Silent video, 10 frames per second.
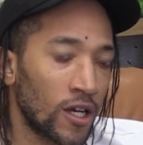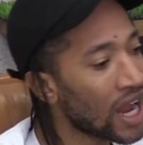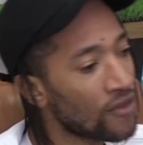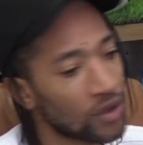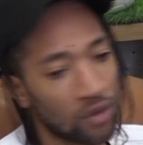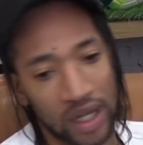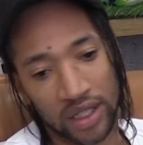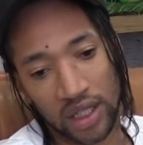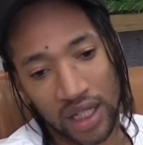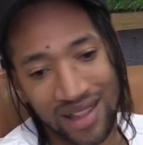
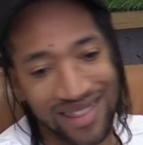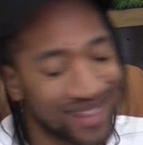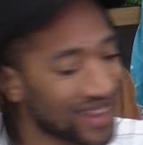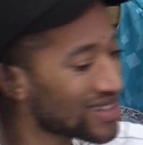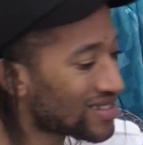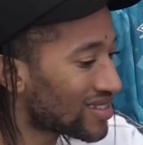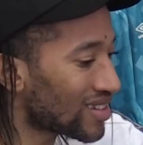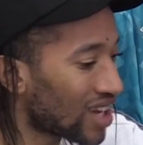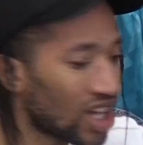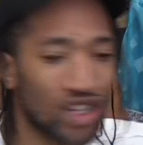Everyone in this
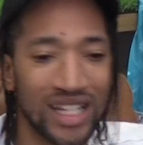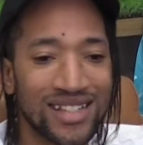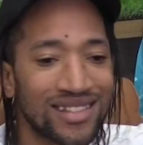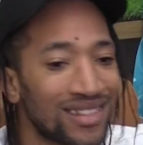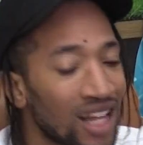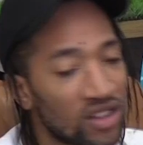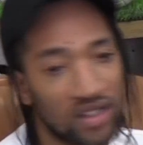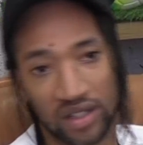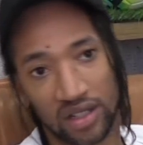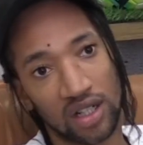country, at least
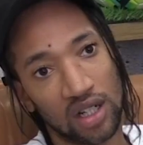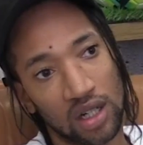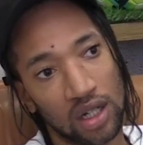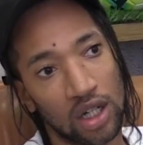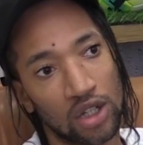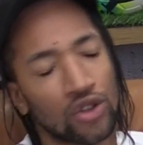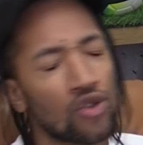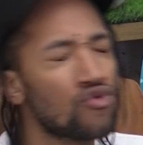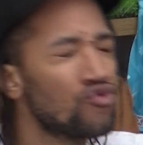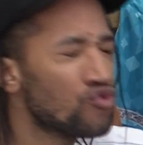London,
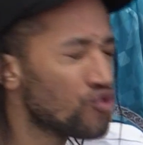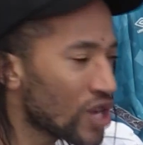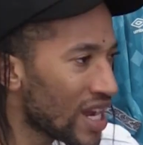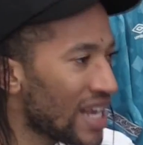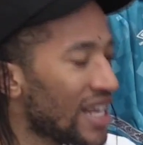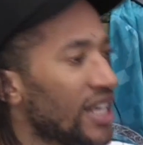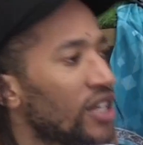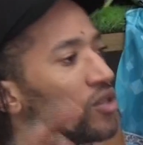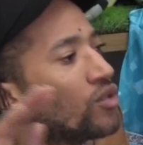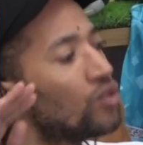to
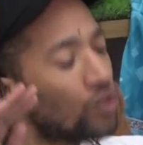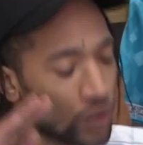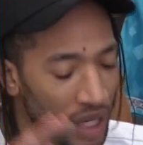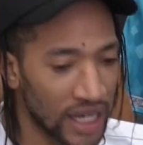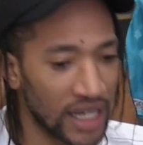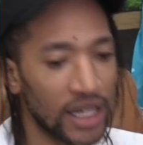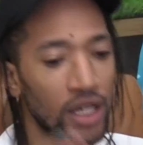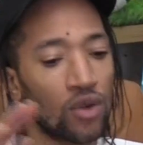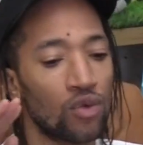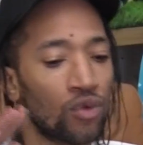really,
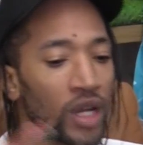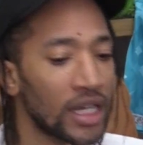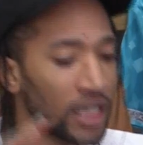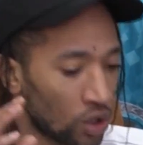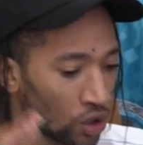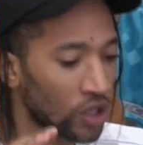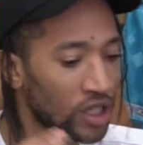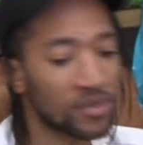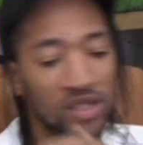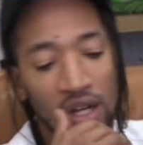really, really look
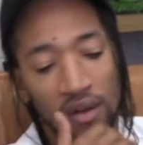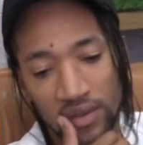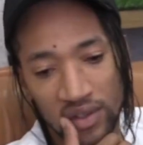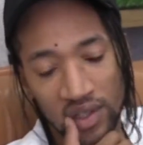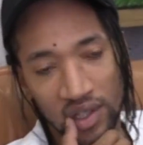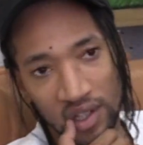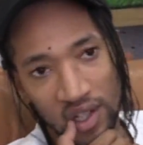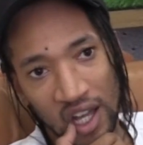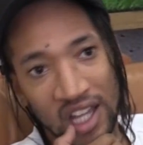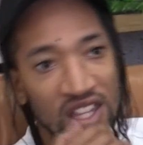at themselves
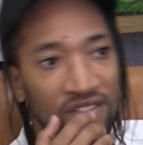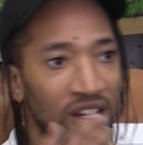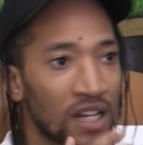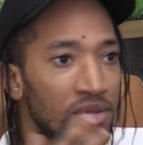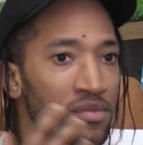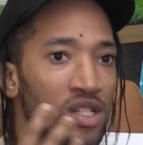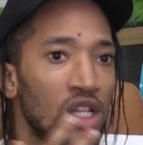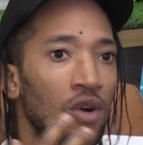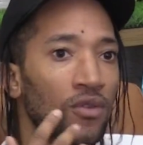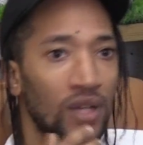and develop some
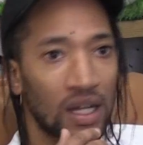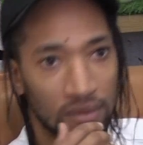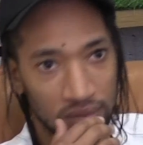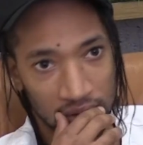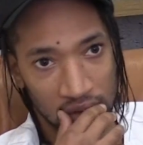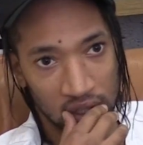self-love.